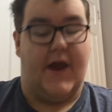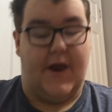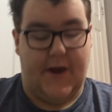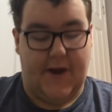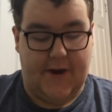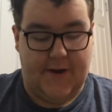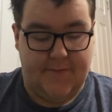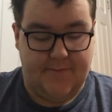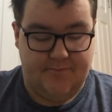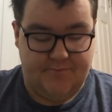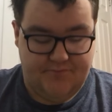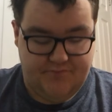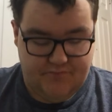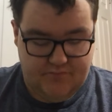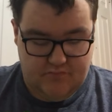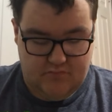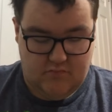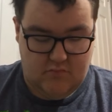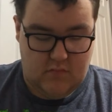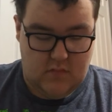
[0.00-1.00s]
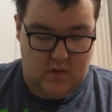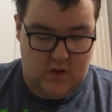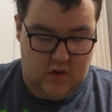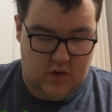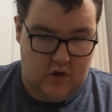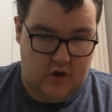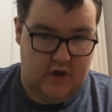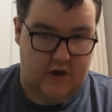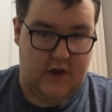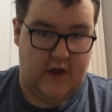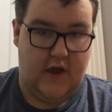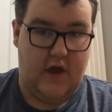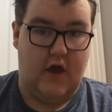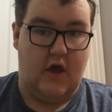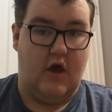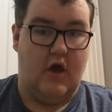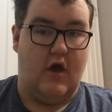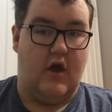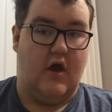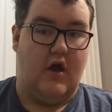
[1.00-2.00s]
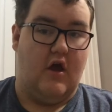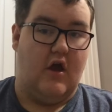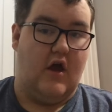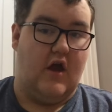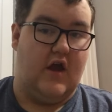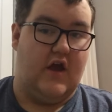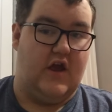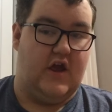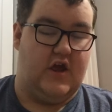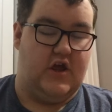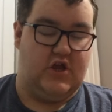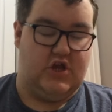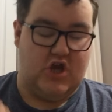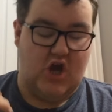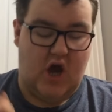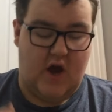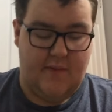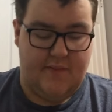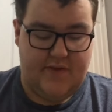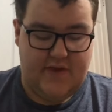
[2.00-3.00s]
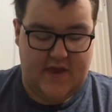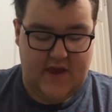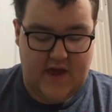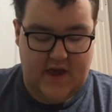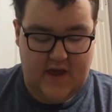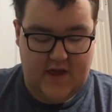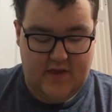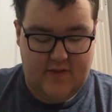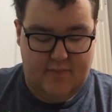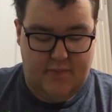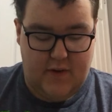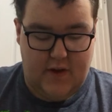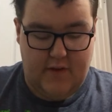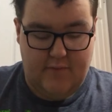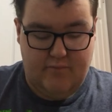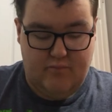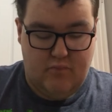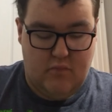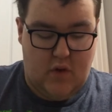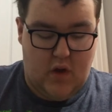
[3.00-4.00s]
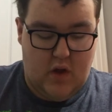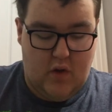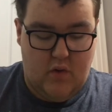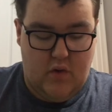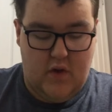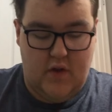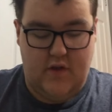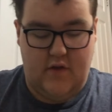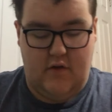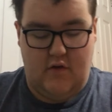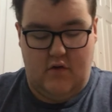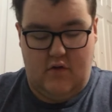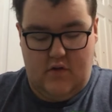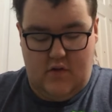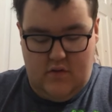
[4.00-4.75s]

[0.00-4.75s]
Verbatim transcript: And she he chopsticks, but and they